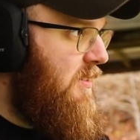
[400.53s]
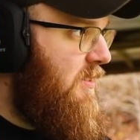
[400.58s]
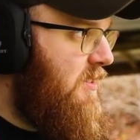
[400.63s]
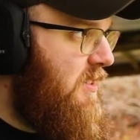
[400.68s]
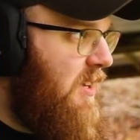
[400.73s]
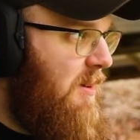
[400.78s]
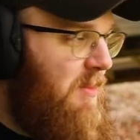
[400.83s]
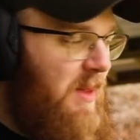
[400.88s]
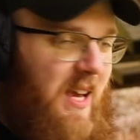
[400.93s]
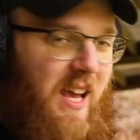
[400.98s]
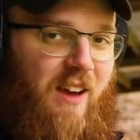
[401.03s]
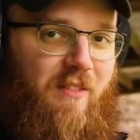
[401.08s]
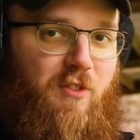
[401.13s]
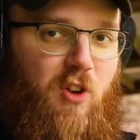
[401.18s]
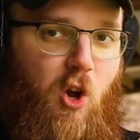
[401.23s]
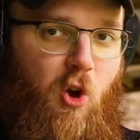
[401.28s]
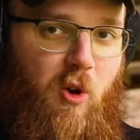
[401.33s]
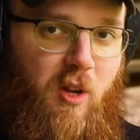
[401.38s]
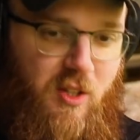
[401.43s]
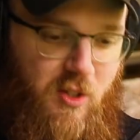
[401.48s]
something I've
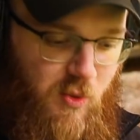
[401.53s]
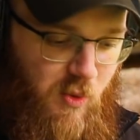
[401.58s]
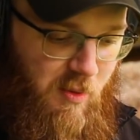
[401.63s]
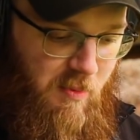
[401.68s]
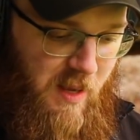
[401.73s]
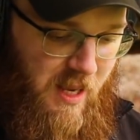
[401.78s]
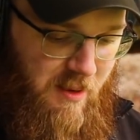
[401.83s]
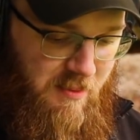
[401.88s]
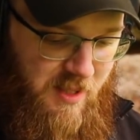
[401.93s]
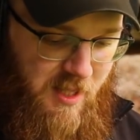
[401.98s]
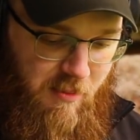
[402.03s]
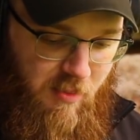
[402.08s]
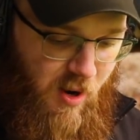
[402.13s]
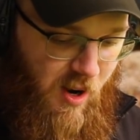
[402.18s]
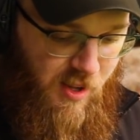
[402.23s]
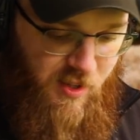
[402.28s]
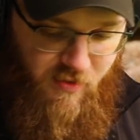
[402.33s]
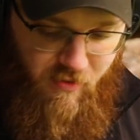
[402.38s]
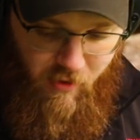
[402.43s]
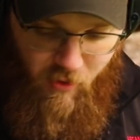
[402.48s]
noticed with PMC
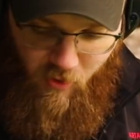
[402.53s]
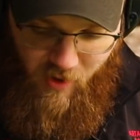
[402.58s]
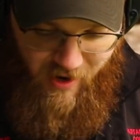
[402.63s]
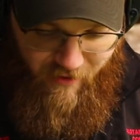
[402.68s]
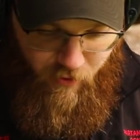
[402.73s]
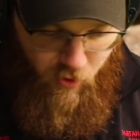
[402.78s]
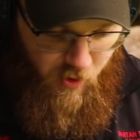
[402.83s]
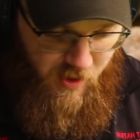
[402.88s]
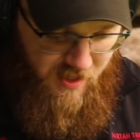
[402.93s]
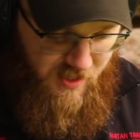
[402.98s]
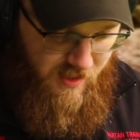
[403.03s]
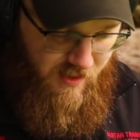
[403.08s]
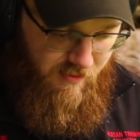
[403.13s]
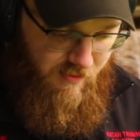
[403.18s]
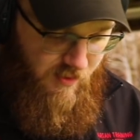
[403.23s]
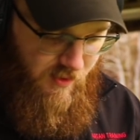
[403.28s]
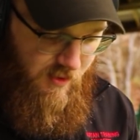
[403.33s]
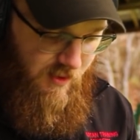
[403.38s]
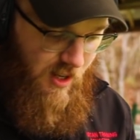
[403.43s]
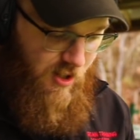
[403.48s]
bronze for whatever reason.
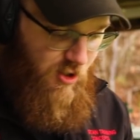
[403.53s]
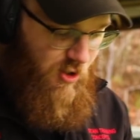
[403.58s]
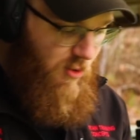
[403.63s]
I'm not